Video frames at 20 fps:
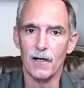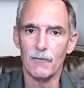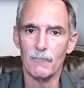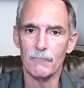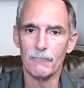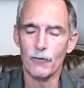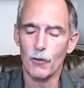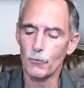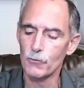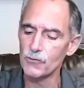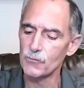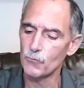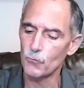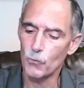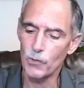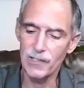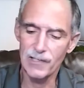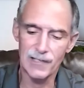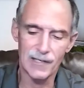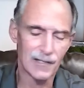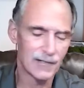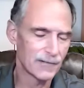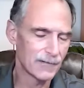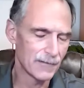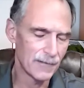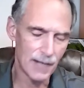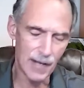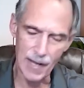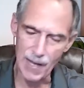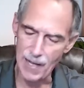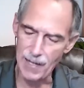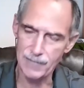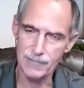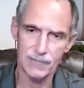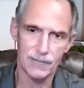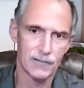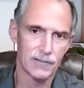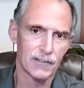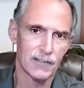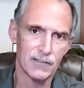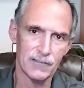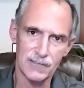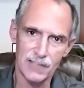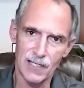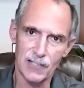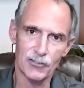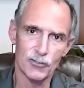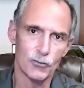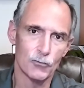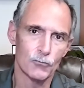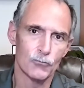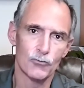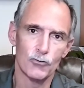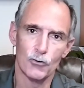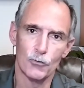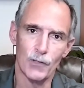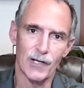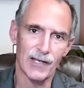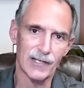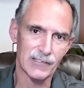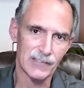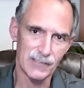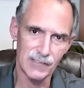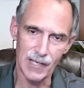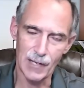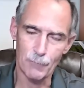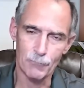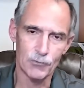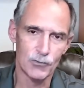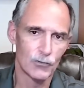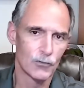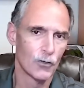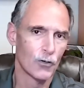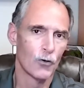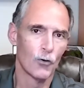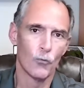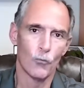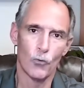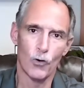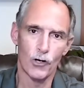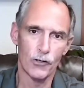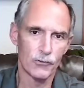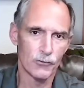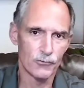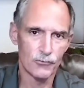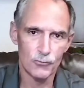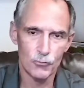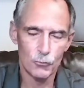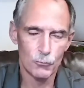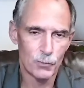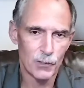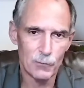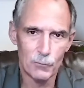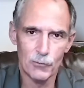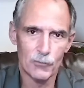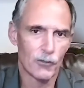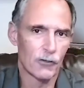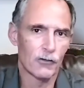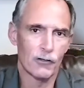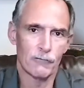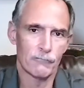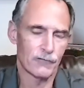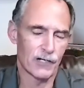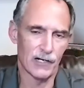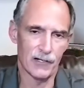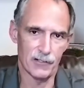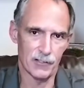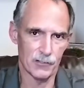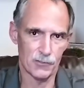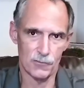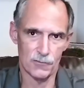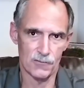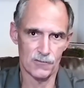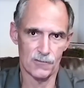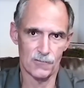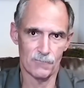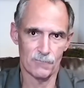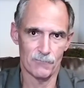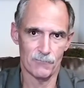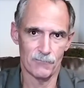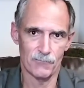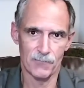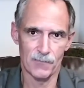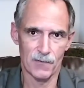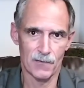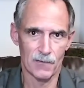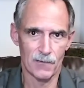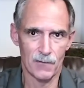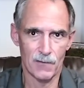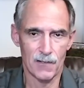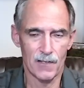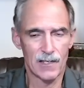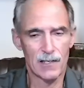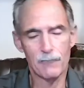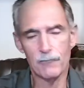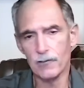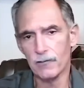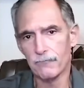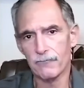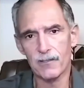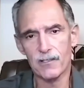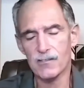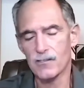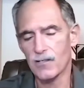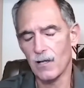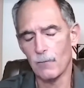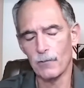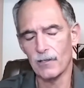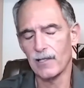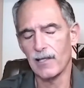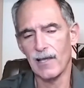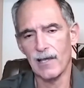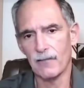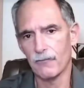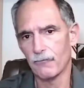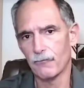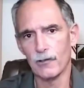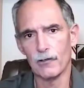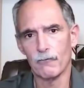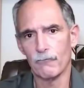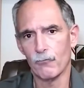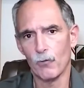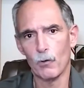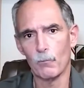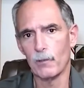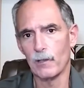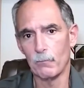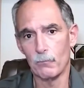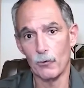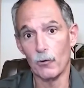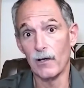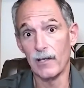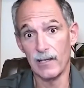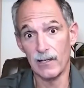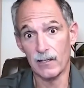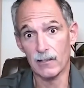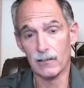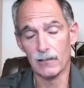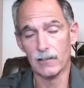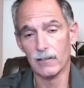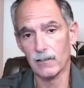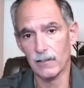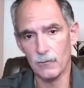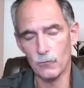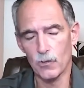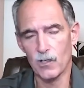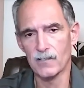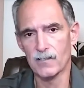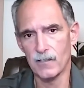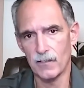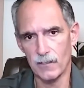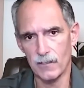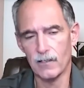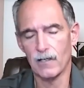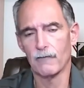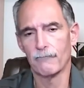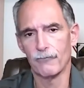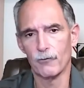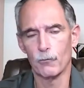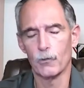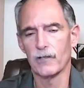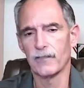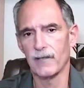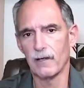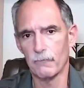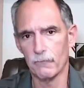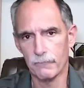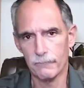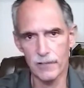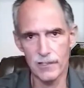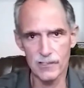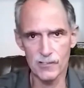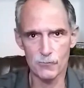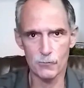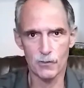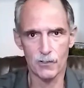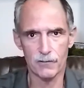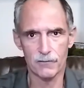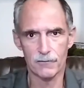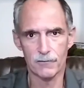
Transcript: folks, we cannot continue to accept one or two people on our fire engines. Even if this company had three or four people, it clearly wasn't enough for what they were faced with.